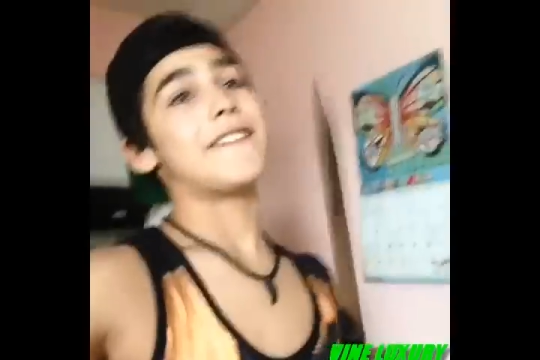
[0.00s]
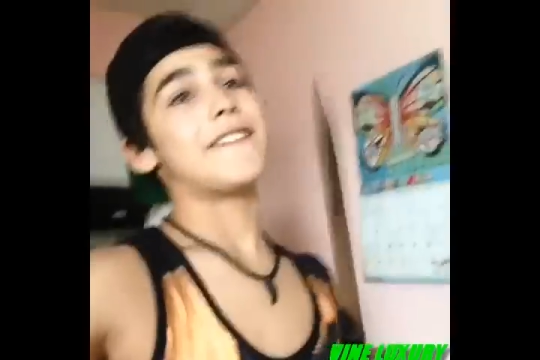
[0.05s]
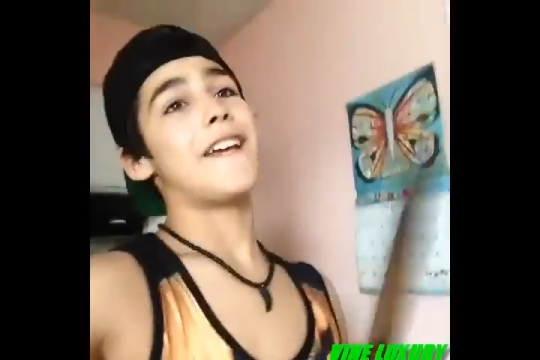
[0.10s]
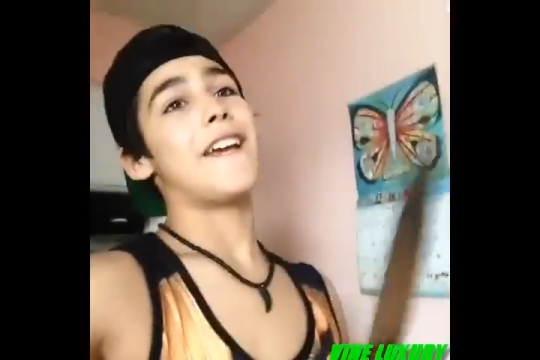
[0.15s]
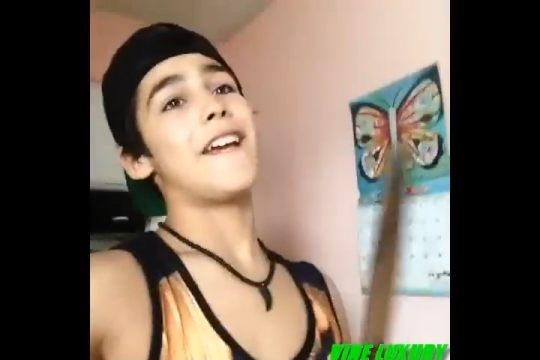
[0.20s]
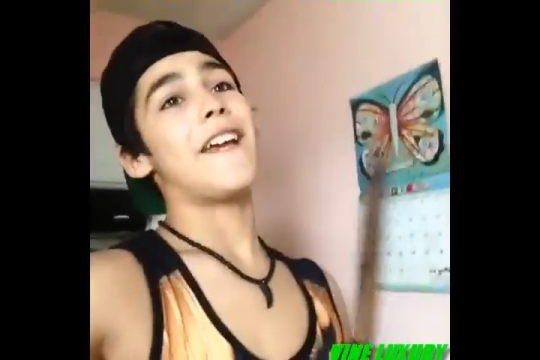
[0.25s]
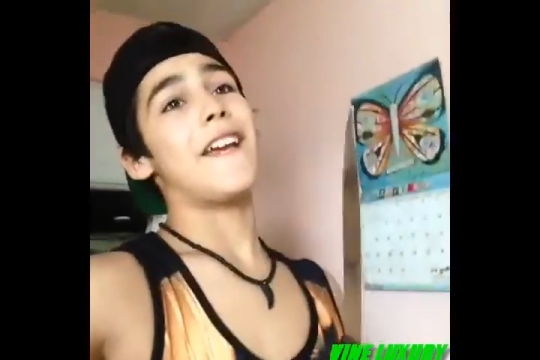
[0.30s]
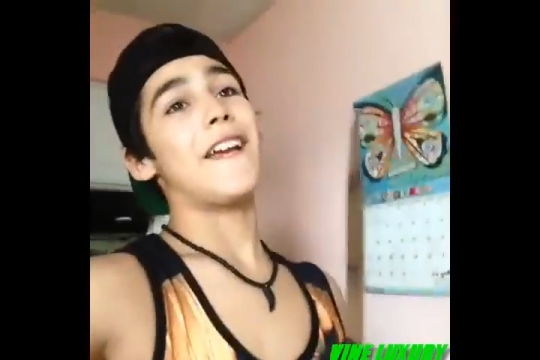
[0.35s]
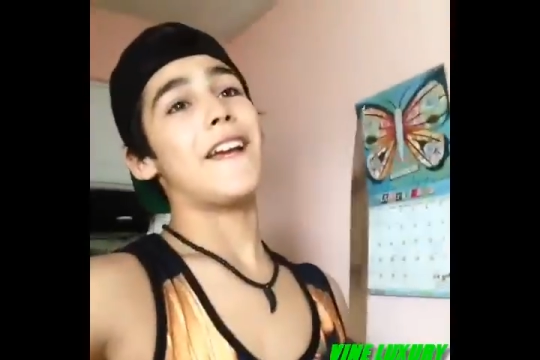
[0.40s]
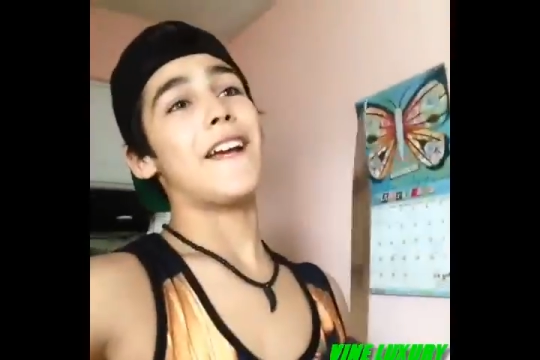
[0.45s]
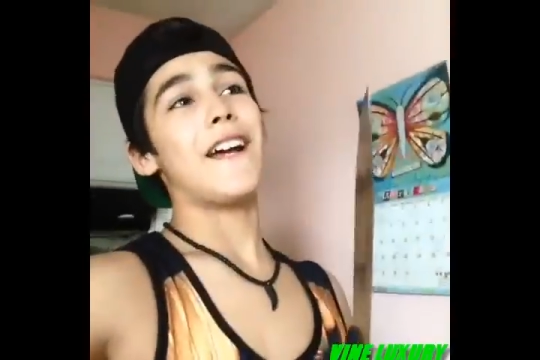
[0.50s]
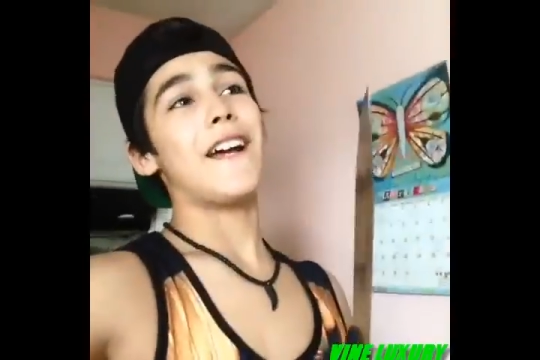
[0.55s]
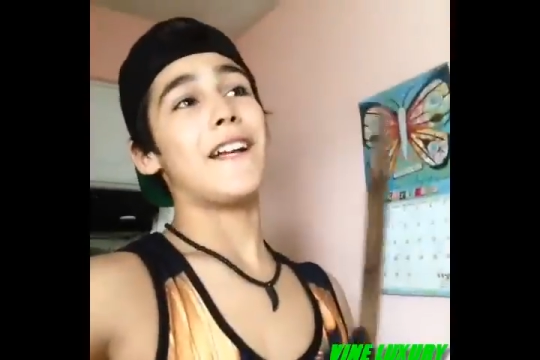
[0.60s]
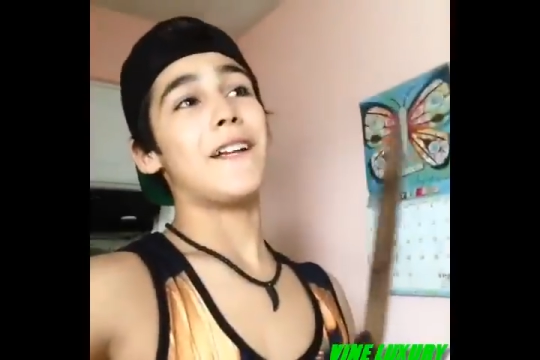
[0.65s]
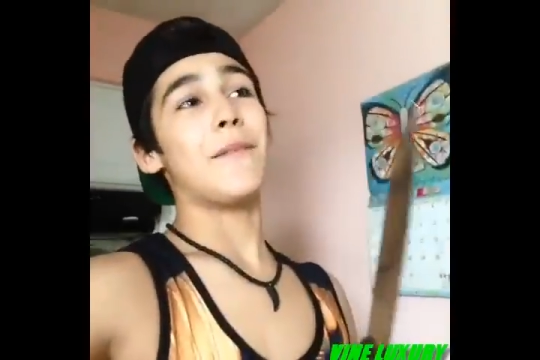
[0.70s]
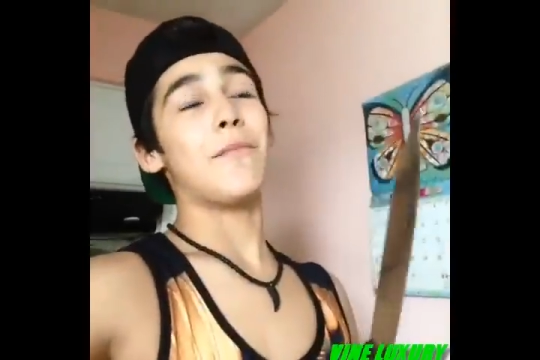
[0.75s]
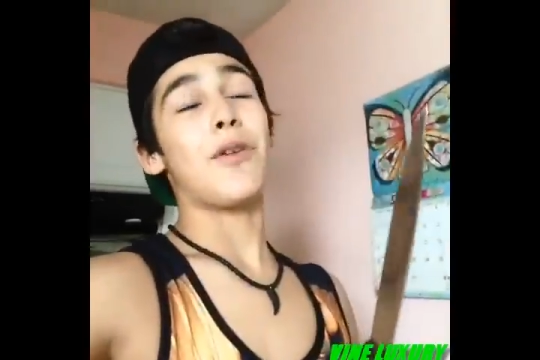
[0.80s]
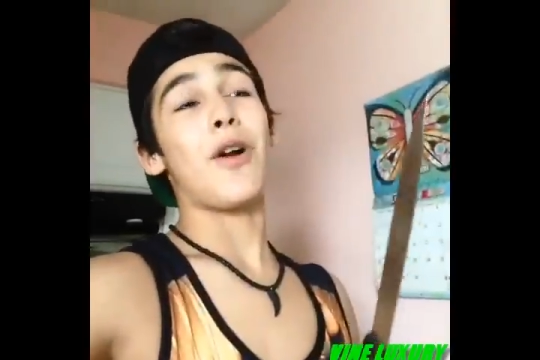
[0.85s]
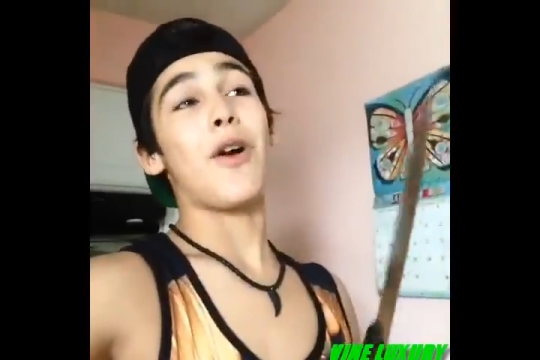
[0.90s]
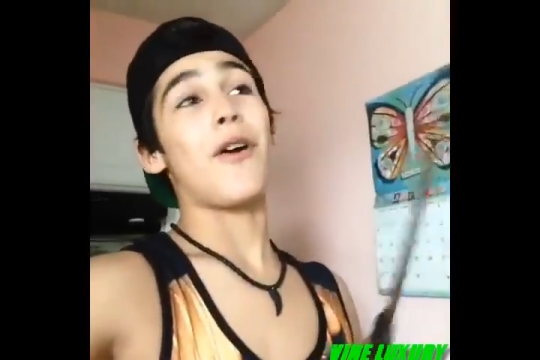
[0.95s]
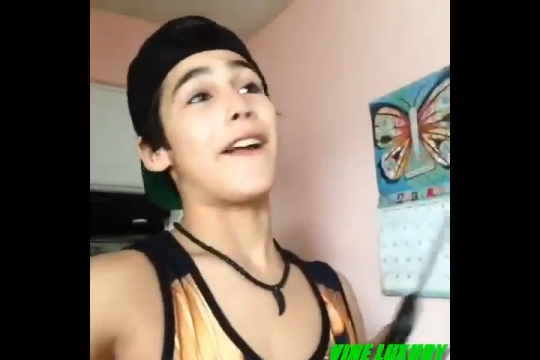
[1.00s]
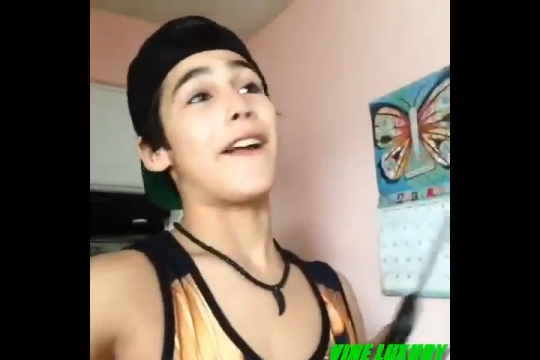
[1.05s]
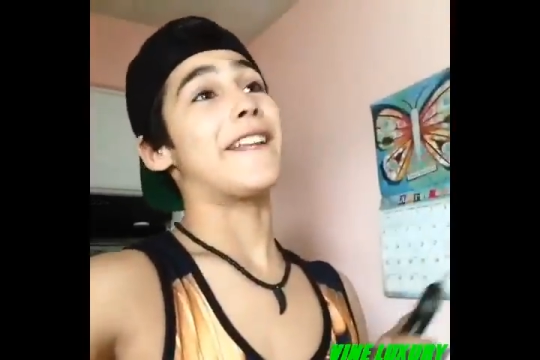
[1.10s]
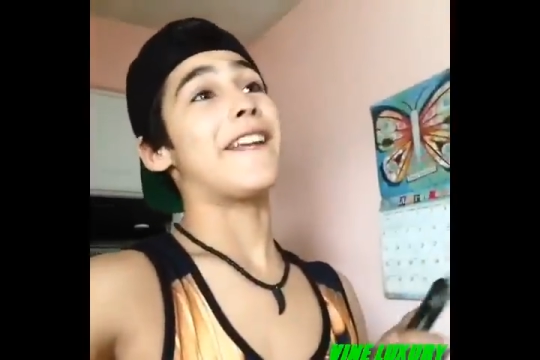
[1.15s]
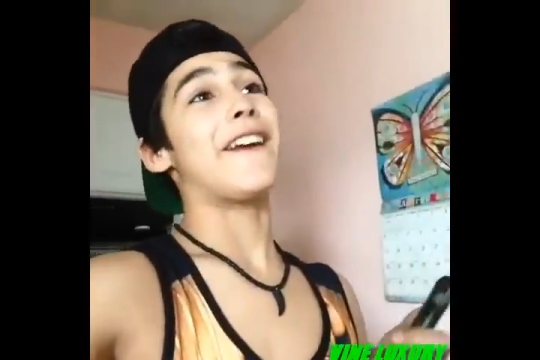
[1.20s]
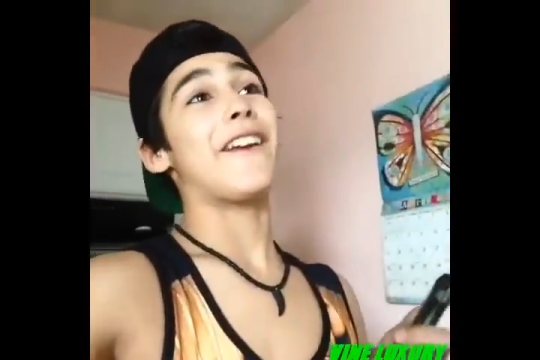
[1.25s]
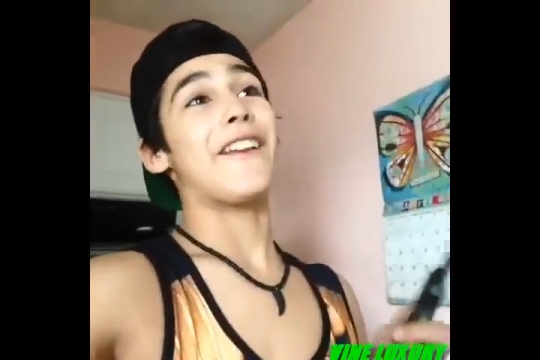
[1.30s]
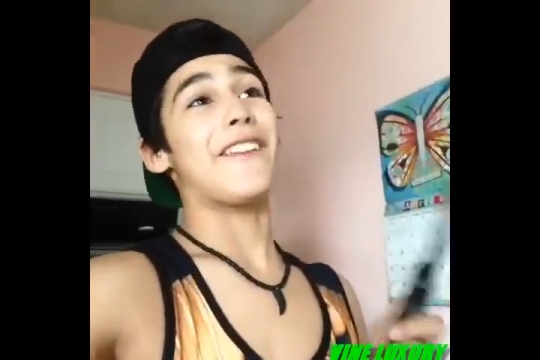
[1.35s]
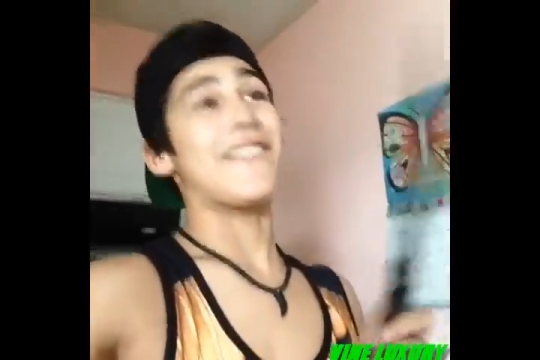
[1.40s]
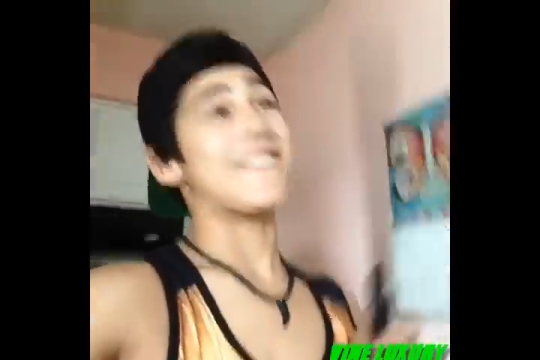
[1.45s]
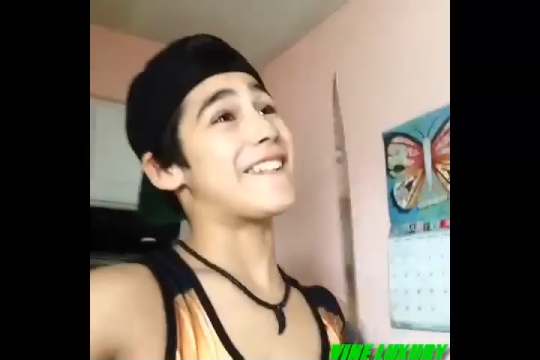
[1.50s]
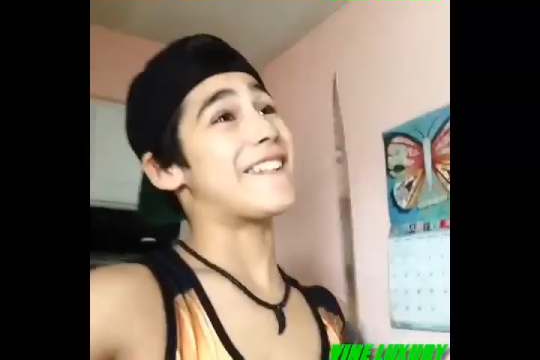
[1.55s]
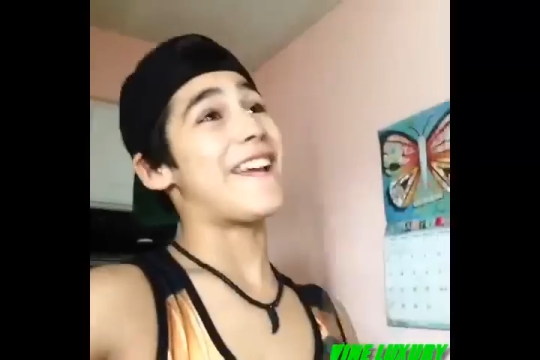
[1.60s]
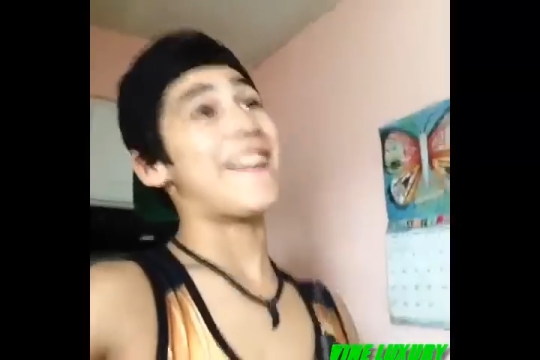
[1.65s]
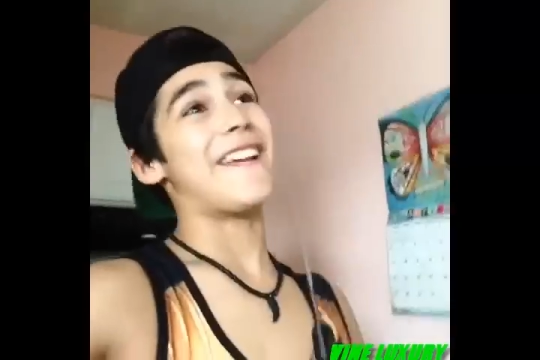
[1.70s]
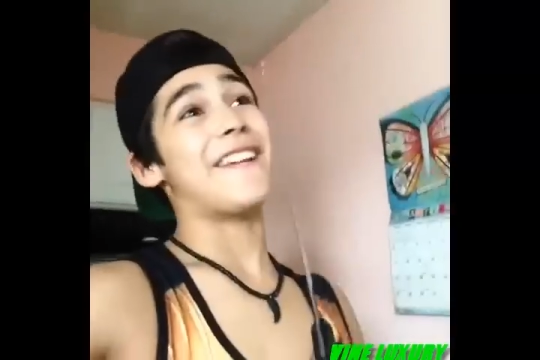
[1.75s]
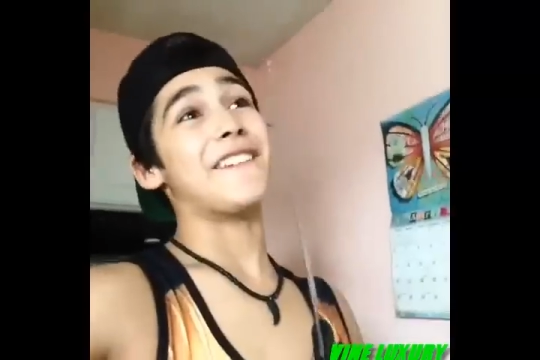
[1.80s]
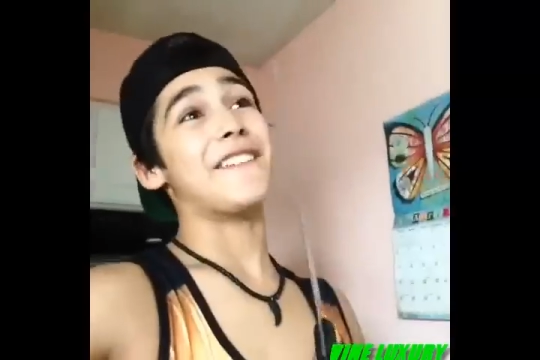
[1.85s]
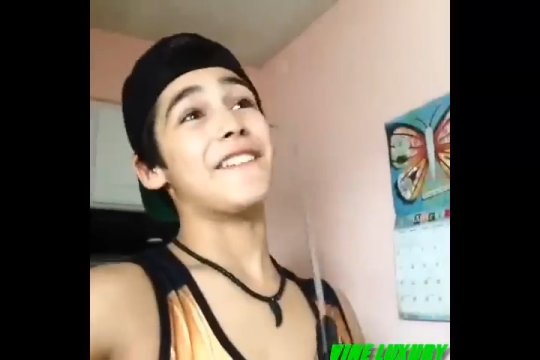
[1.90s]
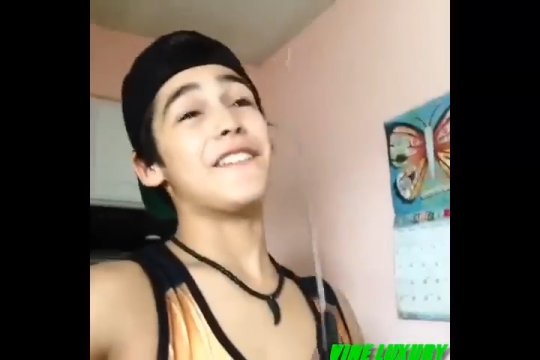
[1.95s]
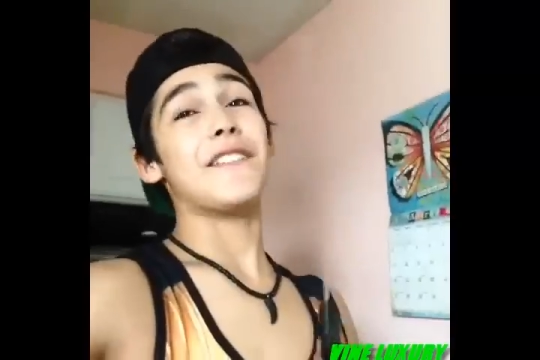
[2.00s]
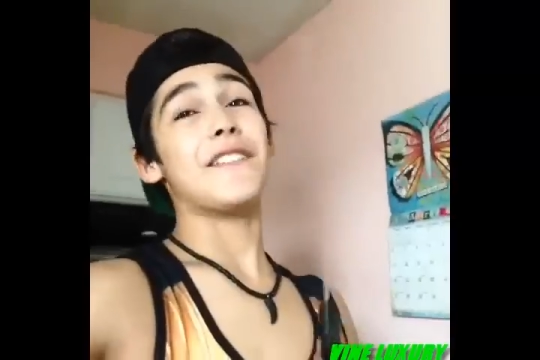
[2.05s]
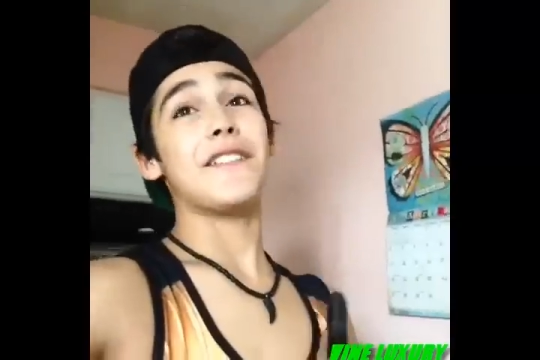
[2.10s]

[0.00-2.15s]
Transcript: Say it. Bro, I dare you, say it.